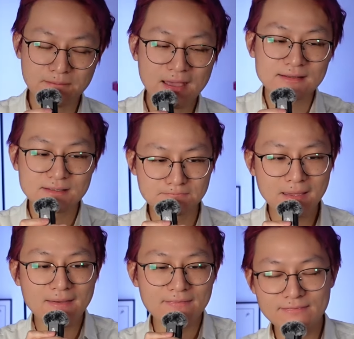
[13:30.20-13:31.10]
Been
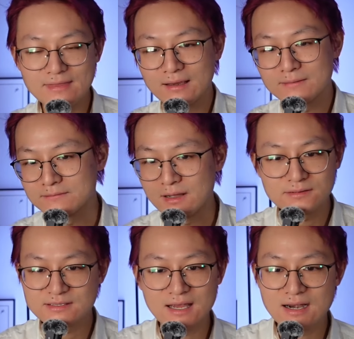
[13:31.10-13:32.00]
spending
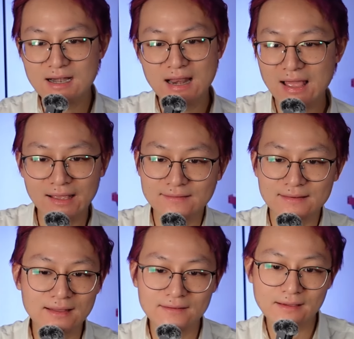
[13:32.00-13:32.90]
most their lives
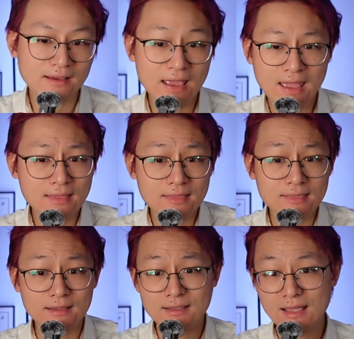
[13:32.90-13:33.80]
living in
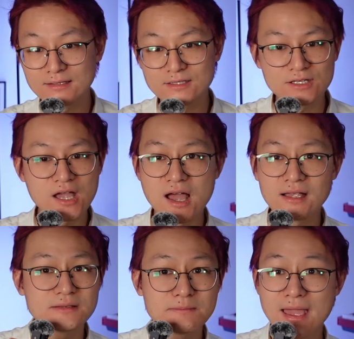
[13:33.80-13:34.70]
the
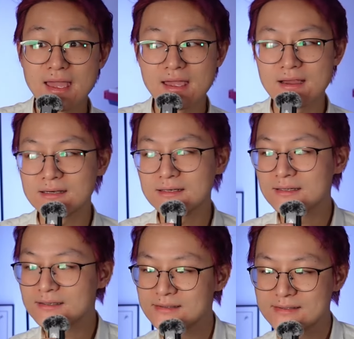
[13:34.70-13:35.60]
gangsta's
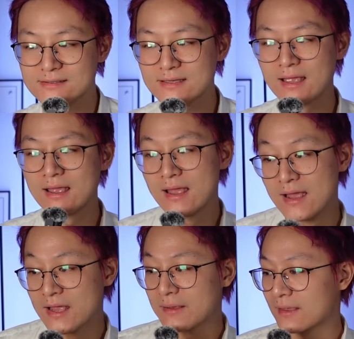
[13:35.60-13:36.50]
paradise.
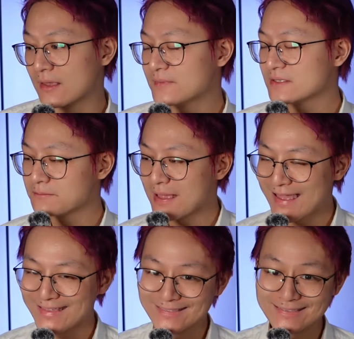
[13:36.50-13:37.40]
Keep
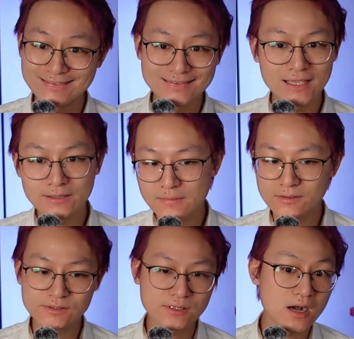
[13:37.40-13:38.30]
spending
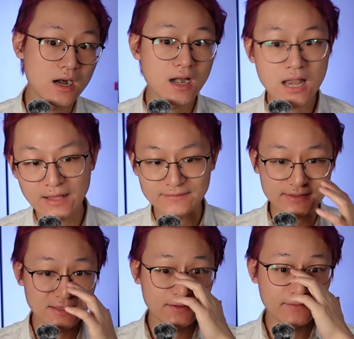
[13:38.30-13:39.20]
most their lives
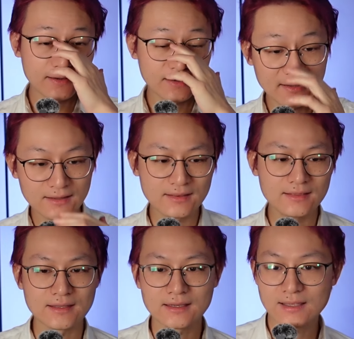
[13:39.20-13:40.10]
living in
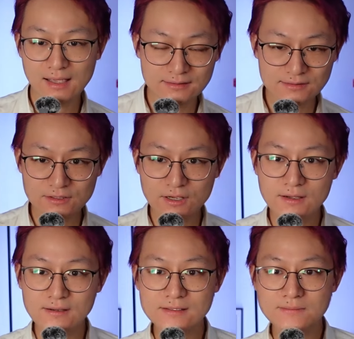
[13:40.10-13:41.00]
the
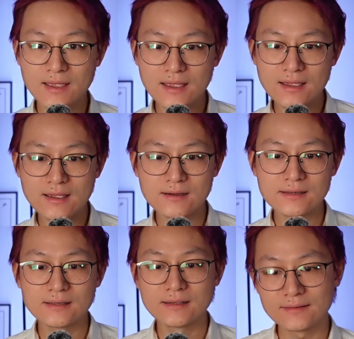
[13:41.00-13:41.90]
gangsta's
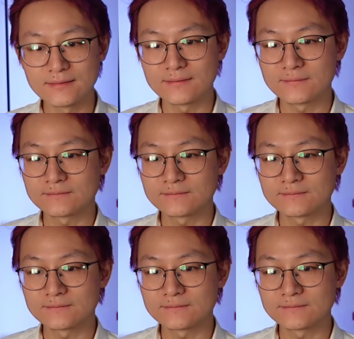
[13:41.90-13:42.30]
paradise.